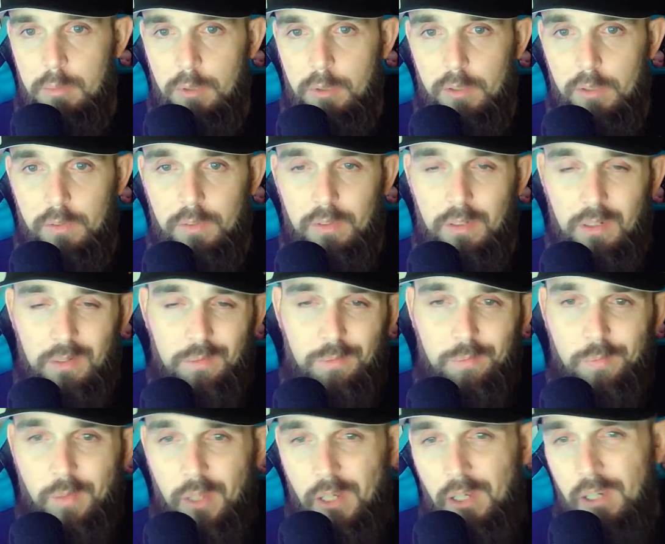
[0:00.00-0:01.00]
But
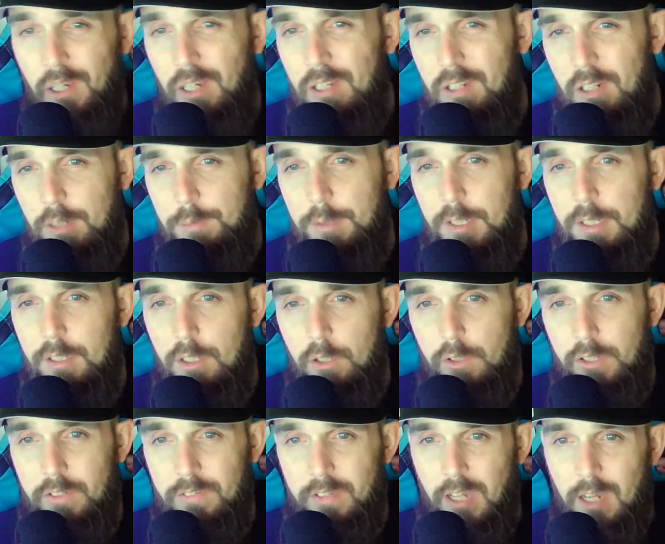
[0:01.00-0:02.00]
ended up getting
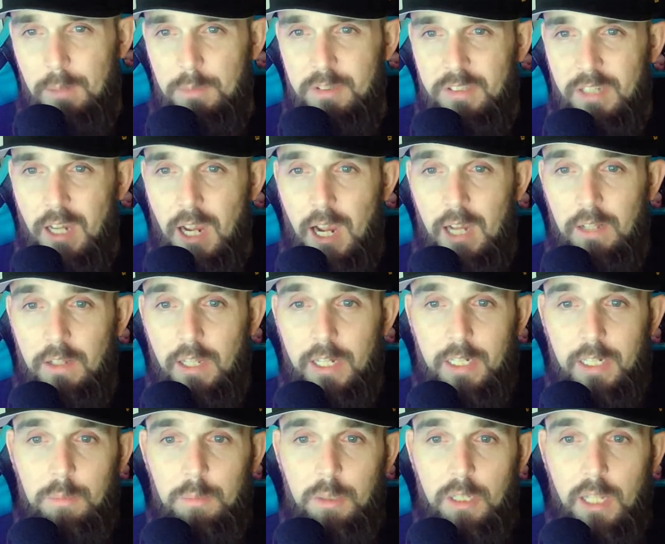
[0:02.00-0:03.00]
Logan Thomas. I
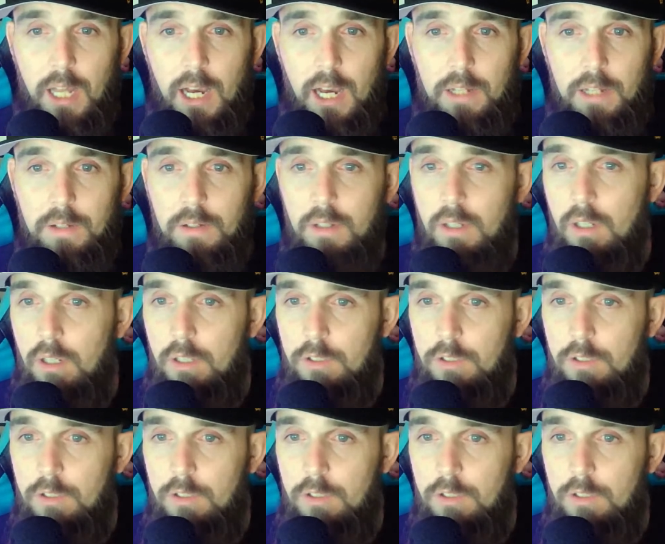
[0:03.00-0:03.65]
like him a lot,